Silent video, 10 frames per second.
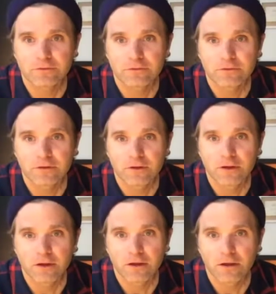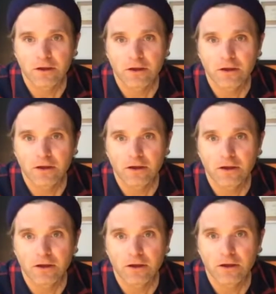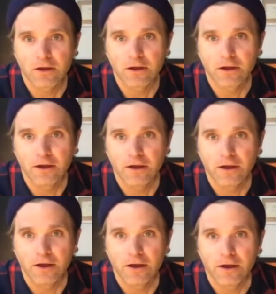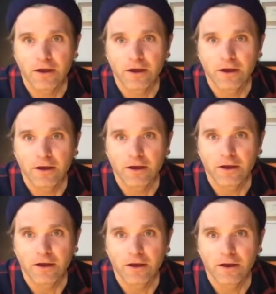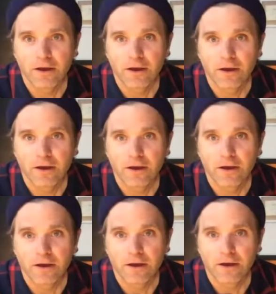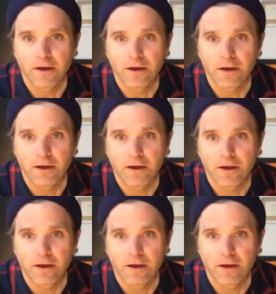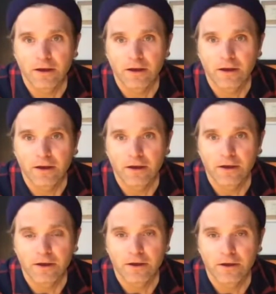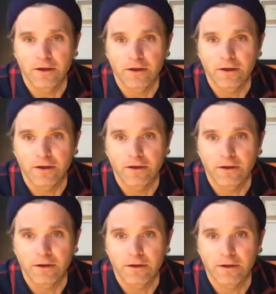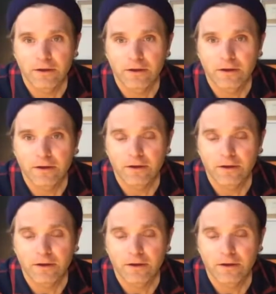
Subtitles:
No one is speaking in this clip.